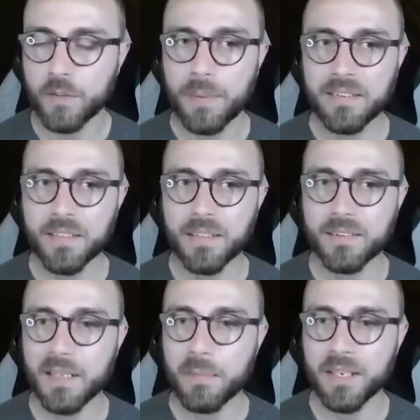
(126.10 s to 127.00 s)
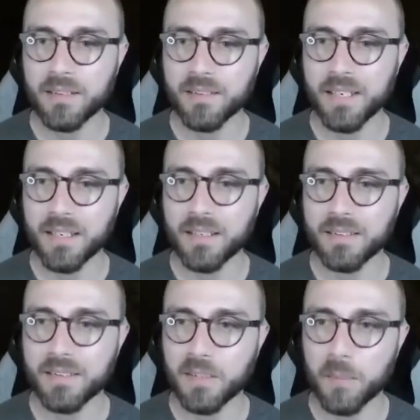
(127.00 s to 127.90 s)
It's basically the same against like a
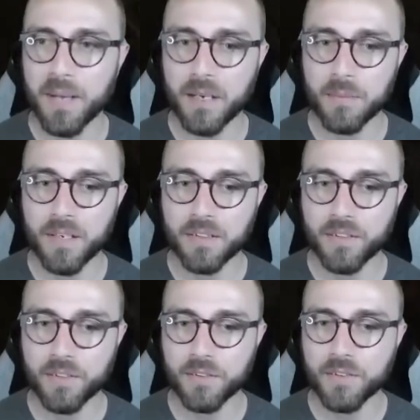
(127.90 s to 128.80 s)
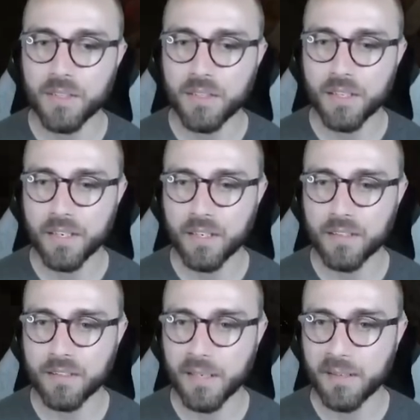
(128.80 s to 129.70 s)
single pack of monsters, like a,
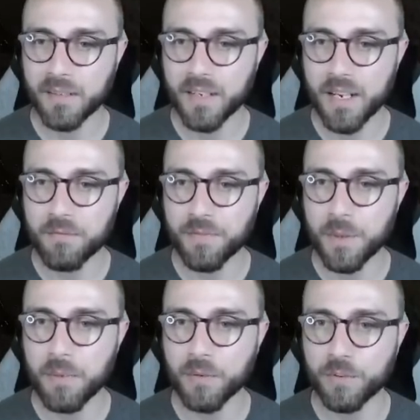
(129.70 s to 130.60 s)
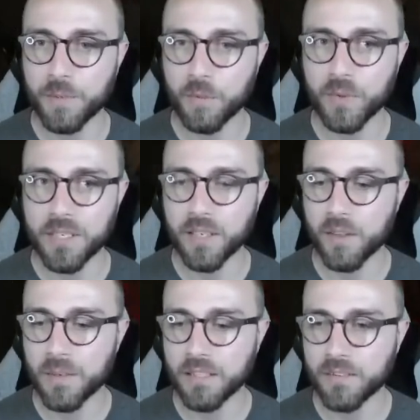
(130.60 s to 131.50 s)
uh, like if the Bone Spirit would
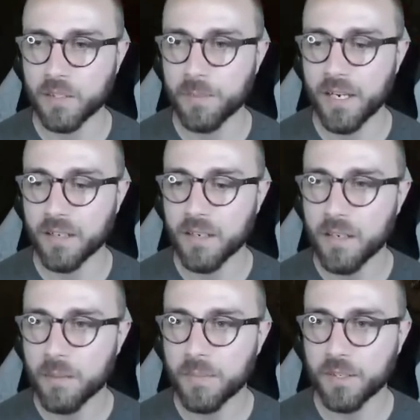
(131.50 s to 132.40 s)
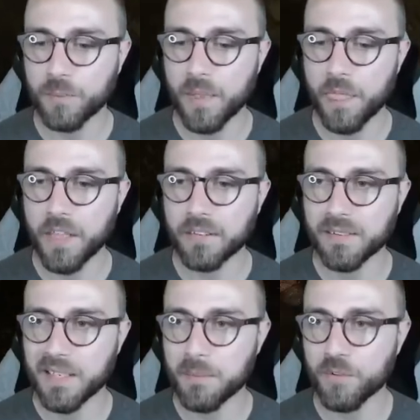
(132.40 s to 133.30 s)
kill them on the single pack, but it's when
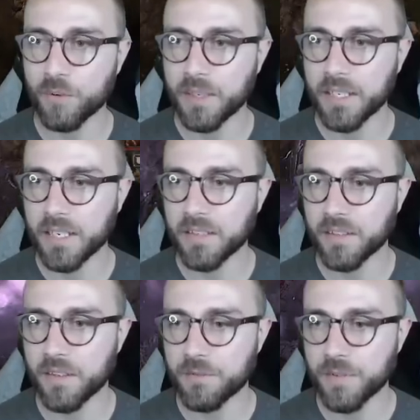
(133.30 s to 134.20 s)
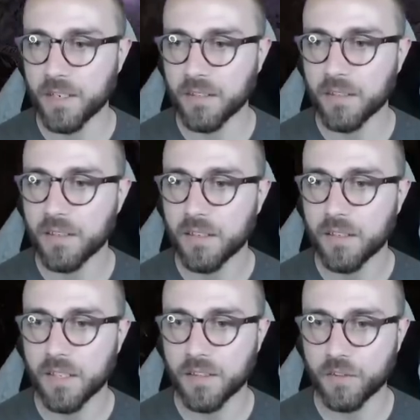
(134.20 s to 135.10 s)
things keep joining into the fight
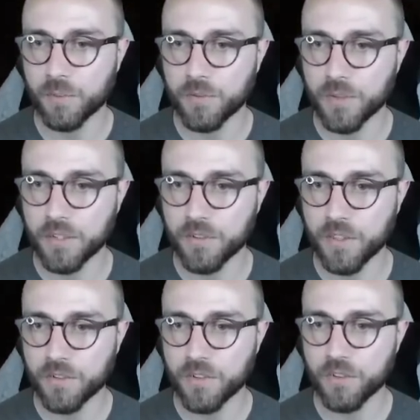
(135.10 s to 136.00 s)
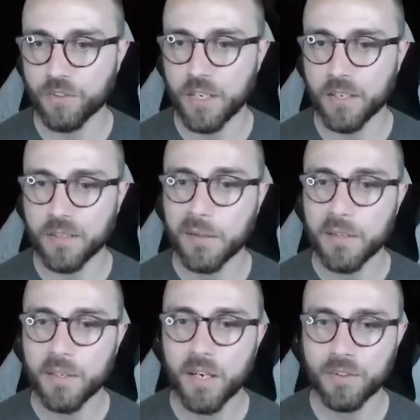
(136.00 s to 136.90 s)
that this one really starts to shine.
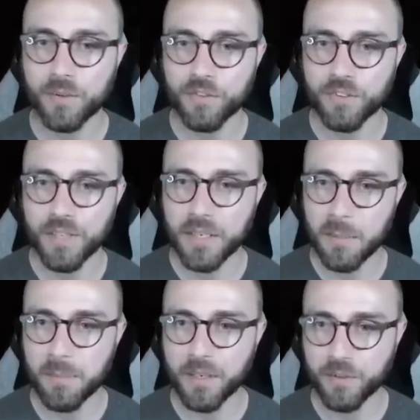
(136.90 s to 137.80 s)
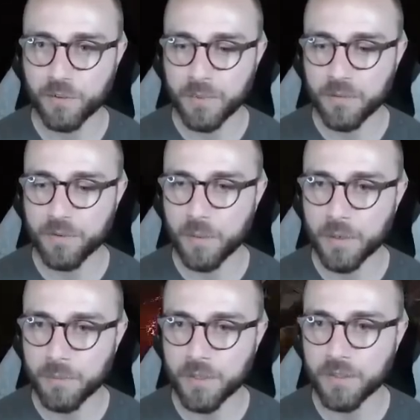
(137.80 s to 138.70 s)
Also, it's just like a better speed
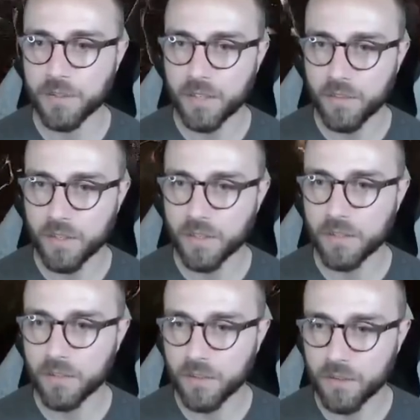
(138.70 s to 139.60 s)
farming build, I think.